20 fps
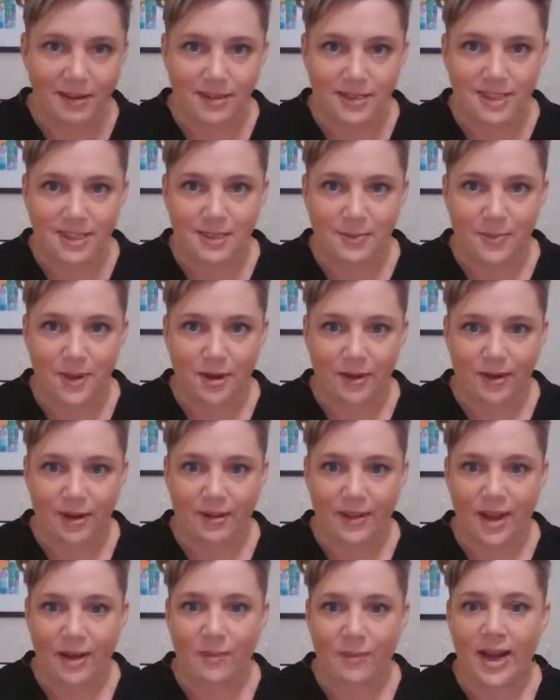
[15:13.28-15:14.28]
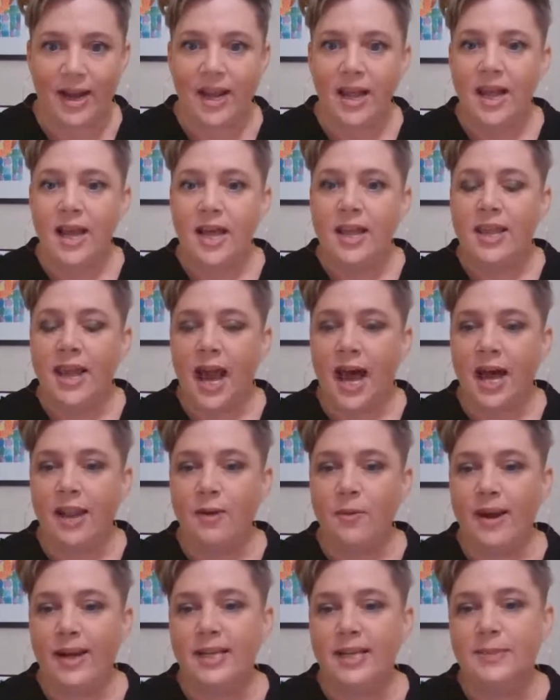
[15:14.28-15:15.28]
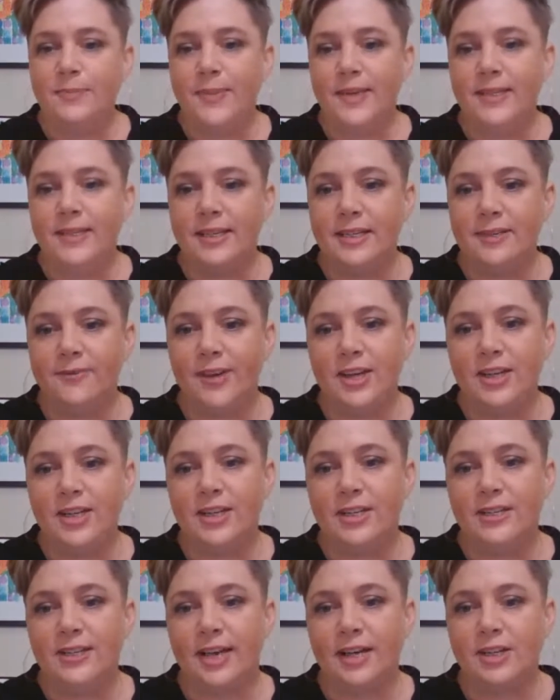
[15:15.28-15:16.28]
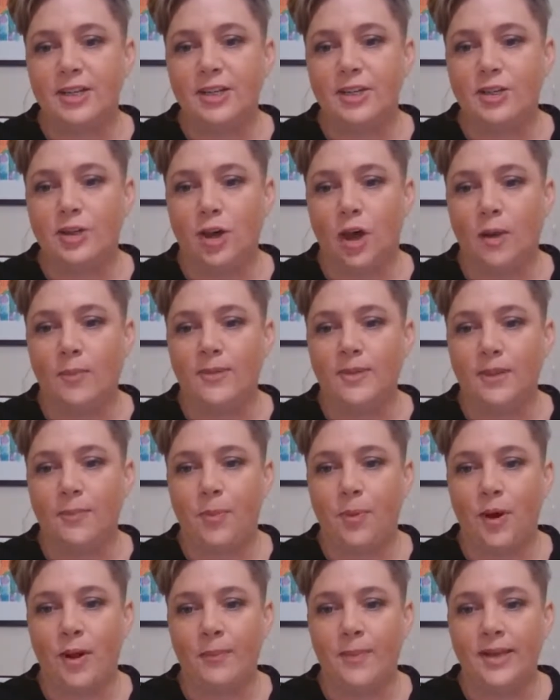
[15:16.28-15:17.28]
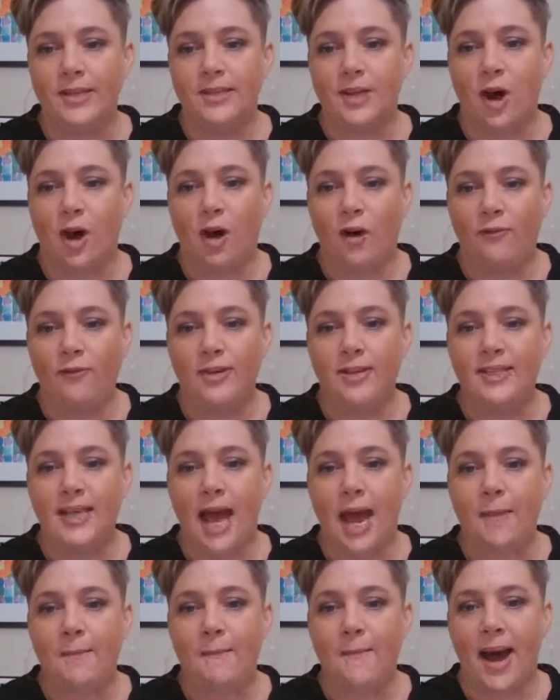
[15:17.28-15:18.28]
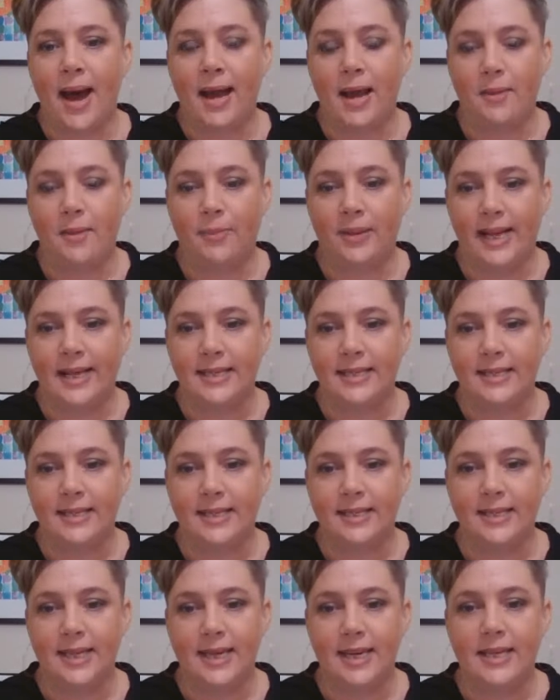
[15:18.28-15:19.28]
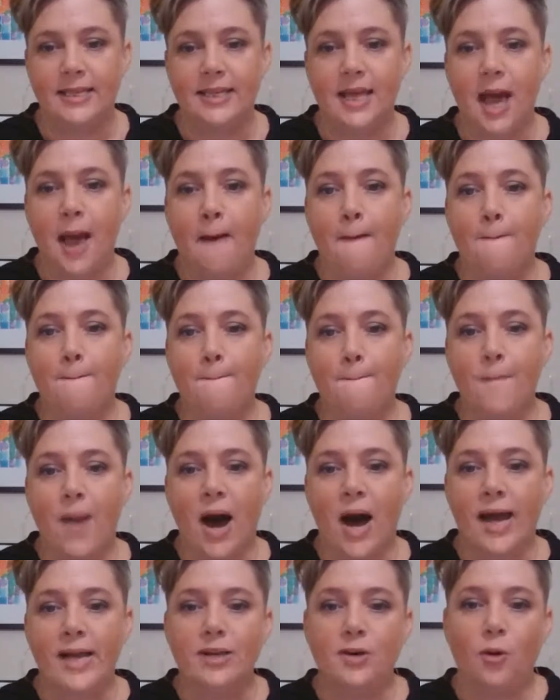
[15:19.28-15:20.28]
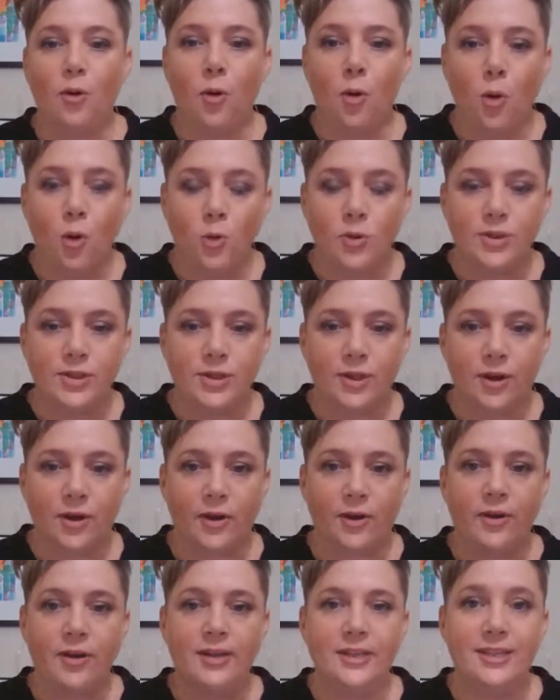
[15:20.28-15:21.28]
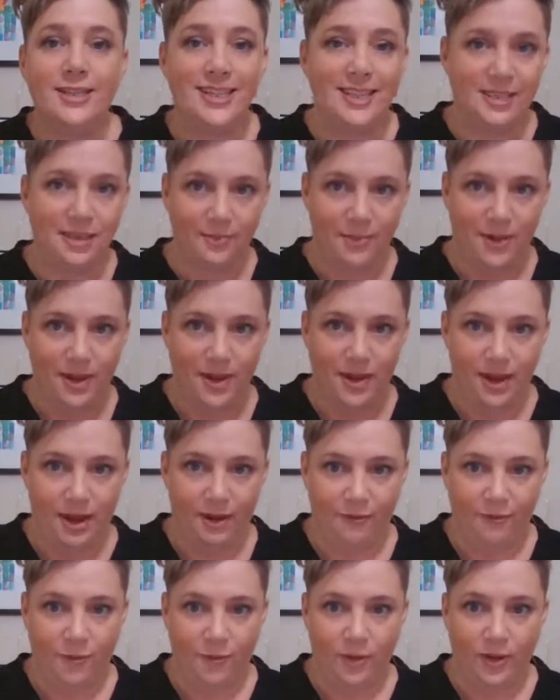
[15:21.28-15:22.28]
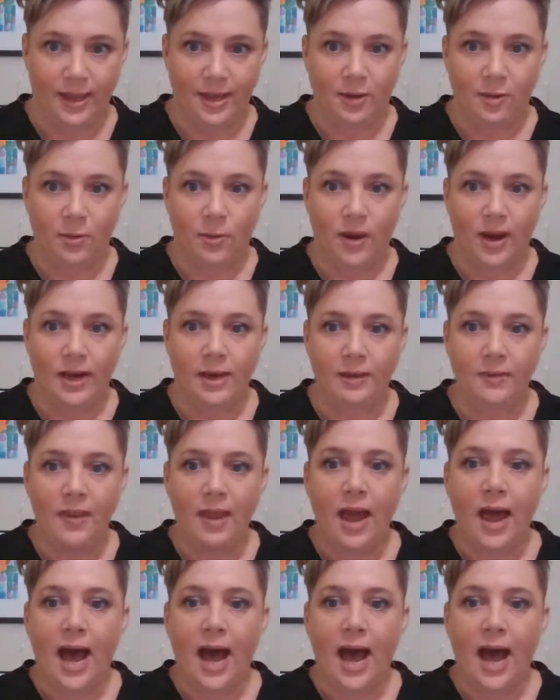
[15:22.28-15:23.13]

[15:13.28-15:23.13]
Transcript: disappearing on that one. The other one is business features such as jobs, appointments, offers, and marketplace listings might also disappear for a little while.